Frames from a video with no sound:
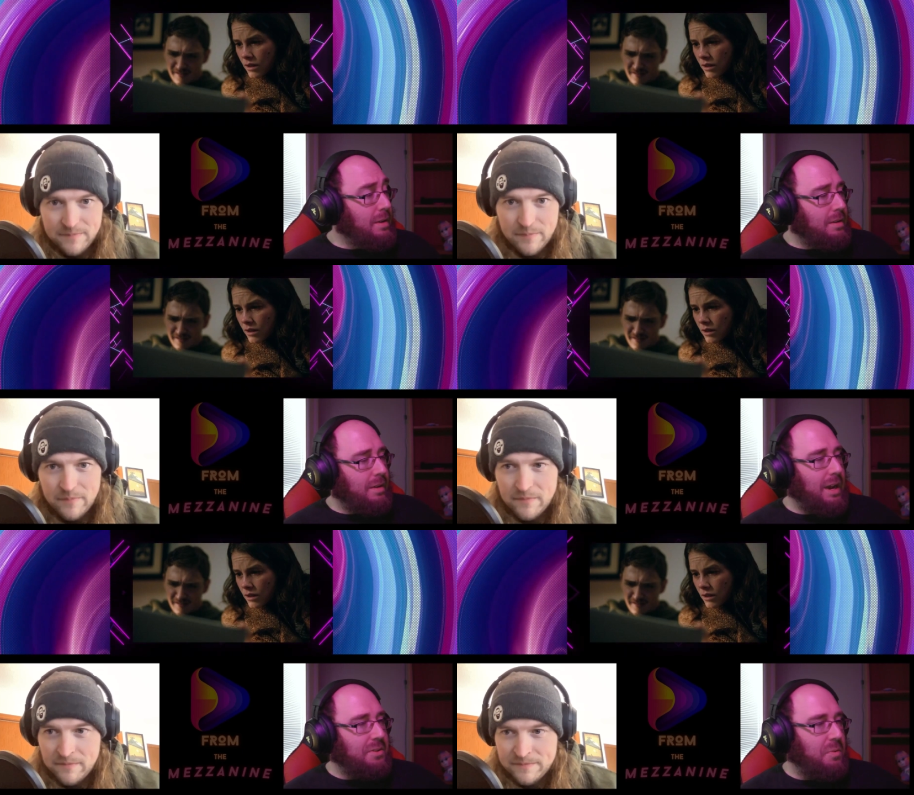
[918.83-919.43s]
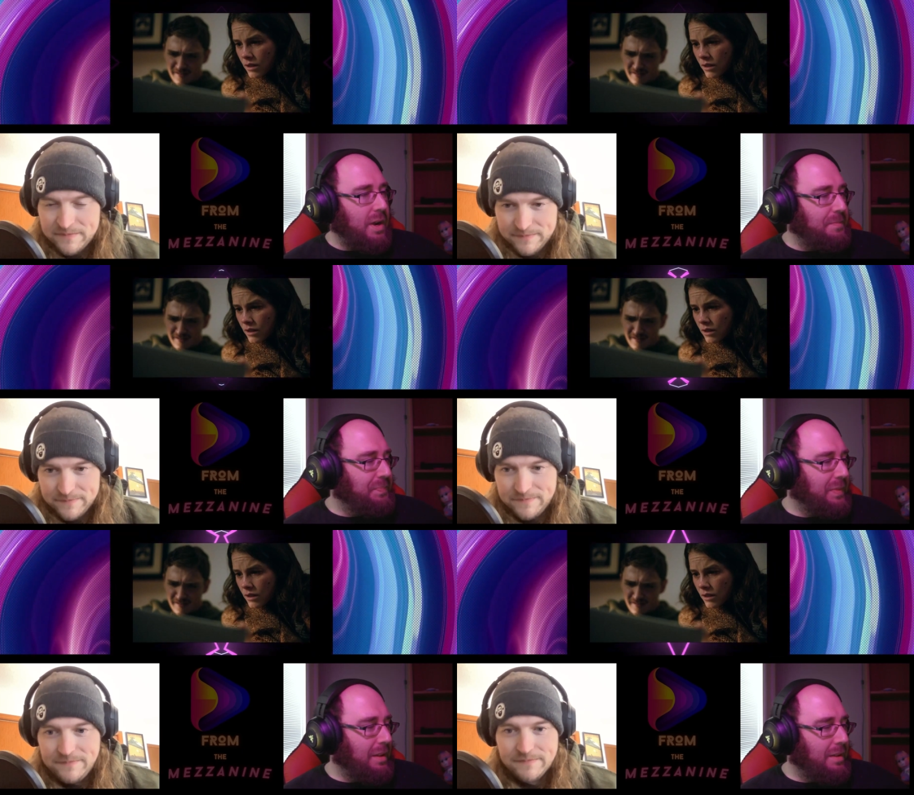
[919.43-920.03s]
Speaker 1: Either way,
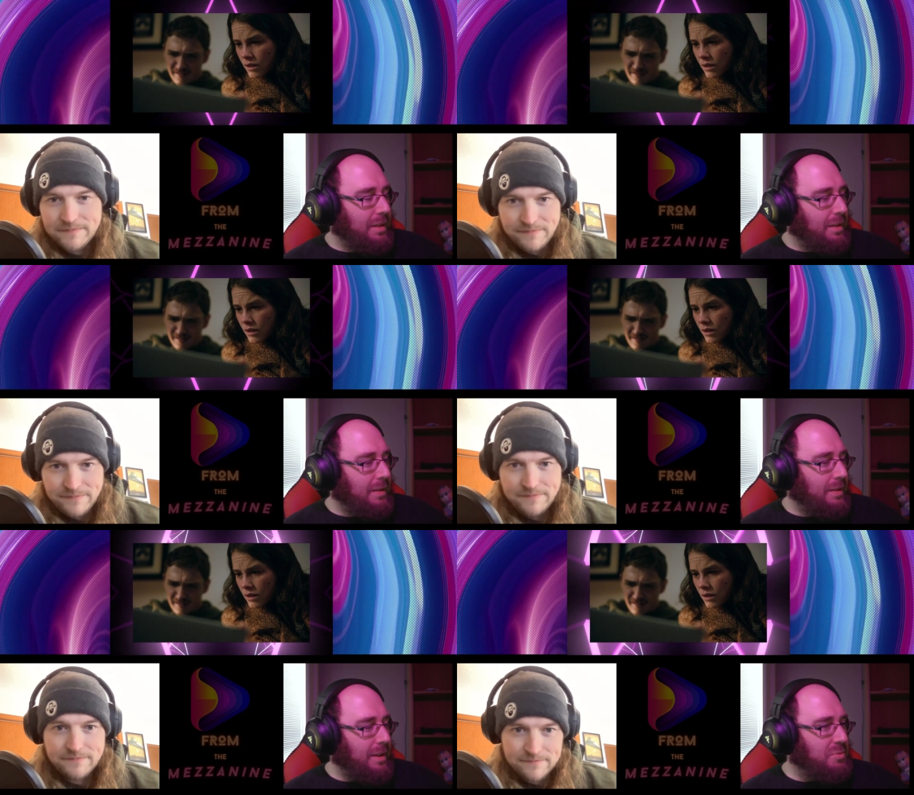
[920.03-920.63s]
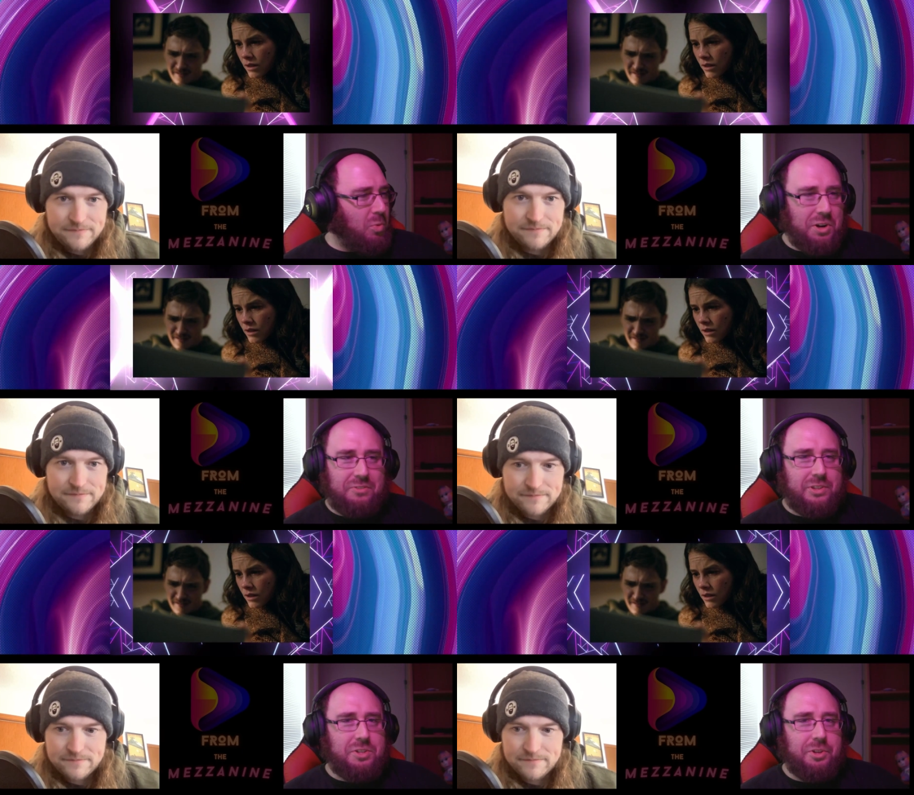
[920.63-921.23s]
it's one of
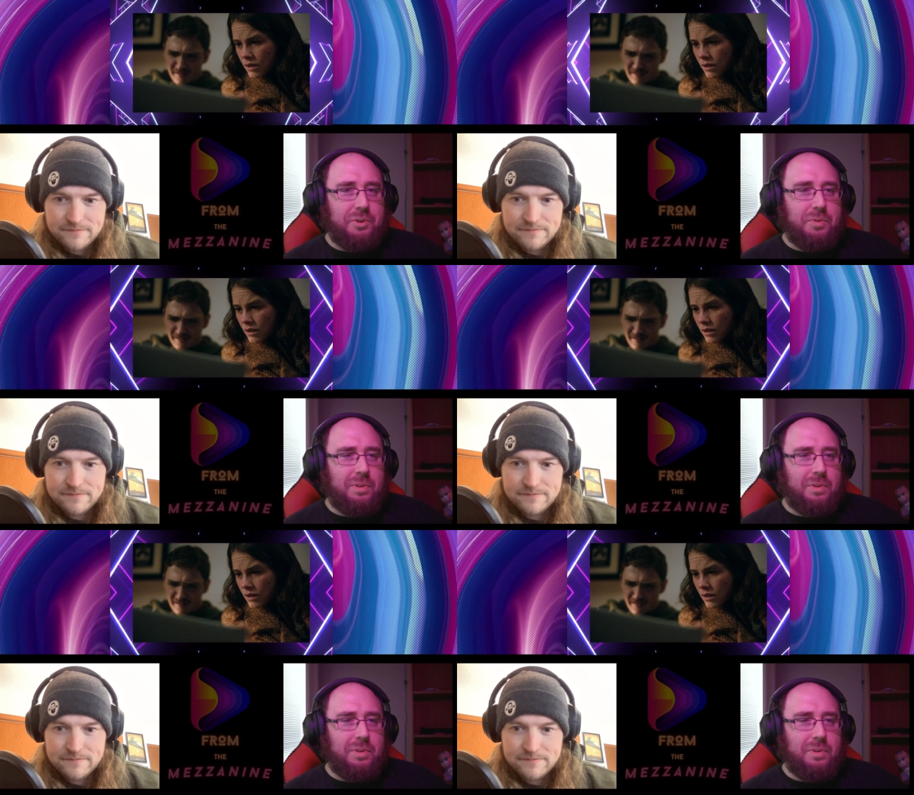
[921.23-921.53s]
the two.